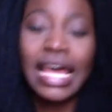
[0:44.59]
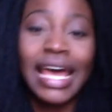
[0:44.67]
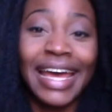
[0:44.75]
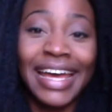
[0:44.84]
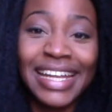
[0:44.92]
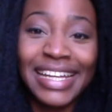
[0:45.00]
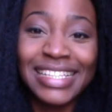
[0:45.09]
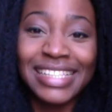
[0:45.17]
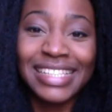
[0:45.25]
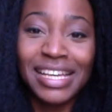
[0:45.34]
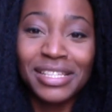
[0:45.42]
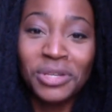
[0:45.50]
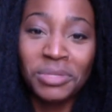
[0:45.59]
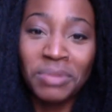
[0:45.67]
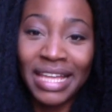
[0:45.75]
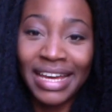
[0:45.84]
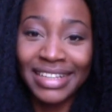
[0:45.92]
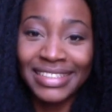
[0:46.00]
And he's like, excuse me,
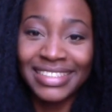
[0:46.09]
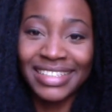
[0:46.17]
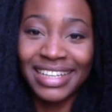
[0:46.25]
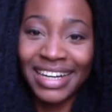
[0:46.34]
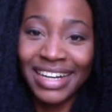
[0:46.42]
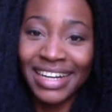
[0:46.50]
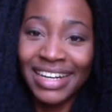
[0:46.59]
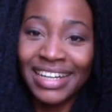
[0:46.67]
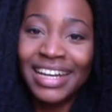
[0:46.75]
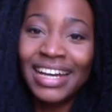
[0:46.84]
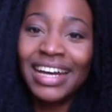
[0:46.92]
ladies, I